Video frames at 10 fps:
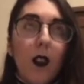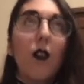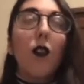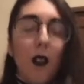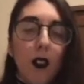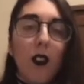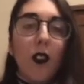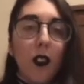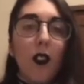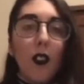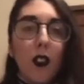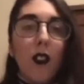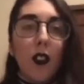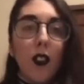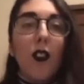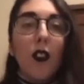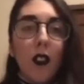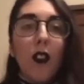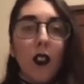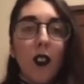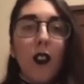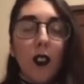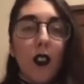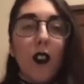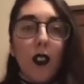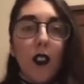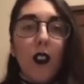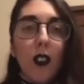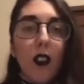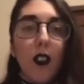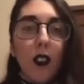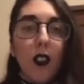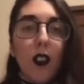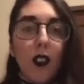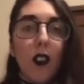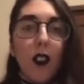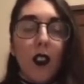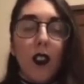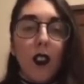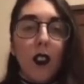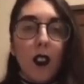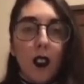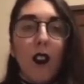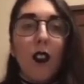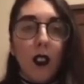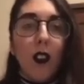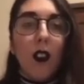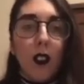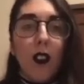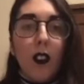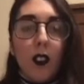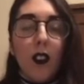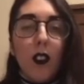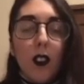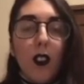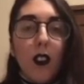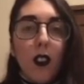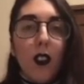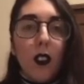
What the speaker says: [no speech]